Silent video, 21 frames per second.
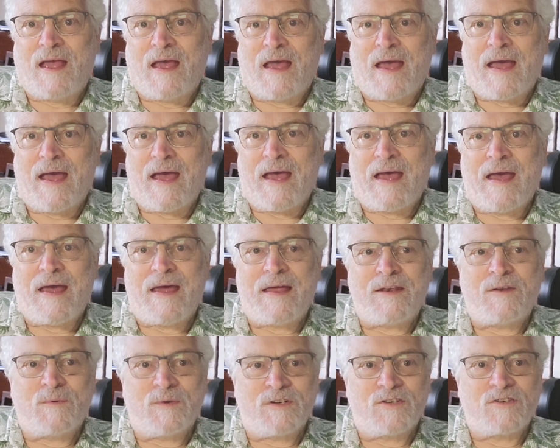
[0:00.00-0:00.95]

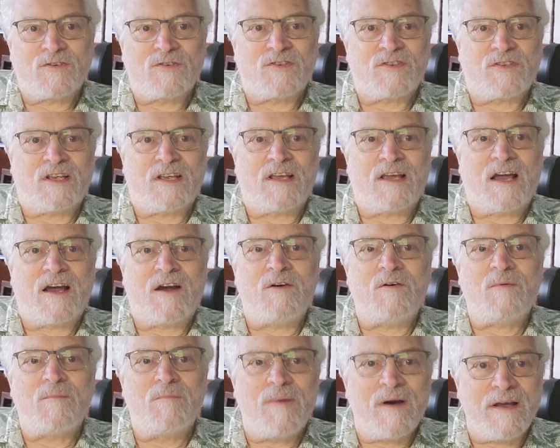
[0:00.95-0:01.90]
And we shall see
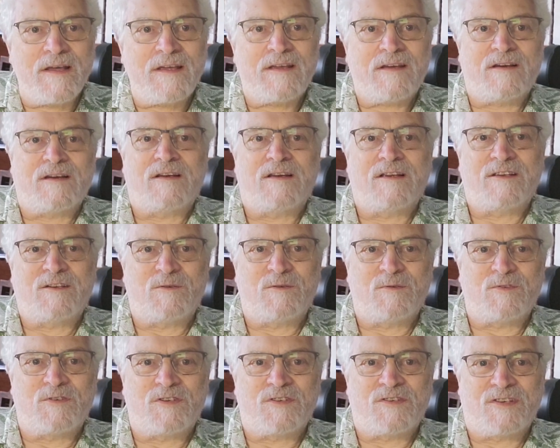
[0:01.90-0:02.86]
how Micah
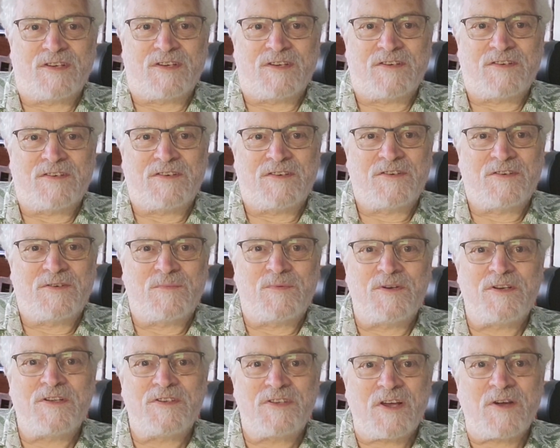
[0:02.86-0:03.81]
uses it to
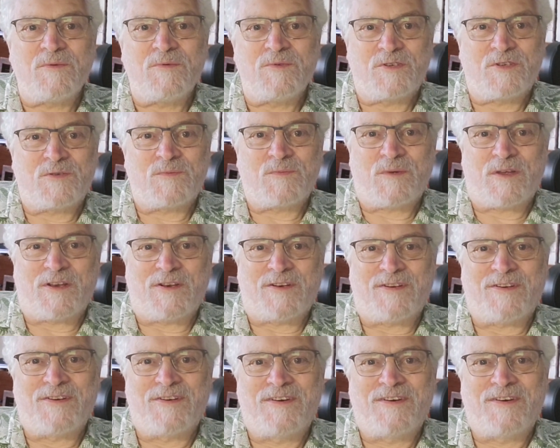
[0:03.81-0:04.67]
put his own spin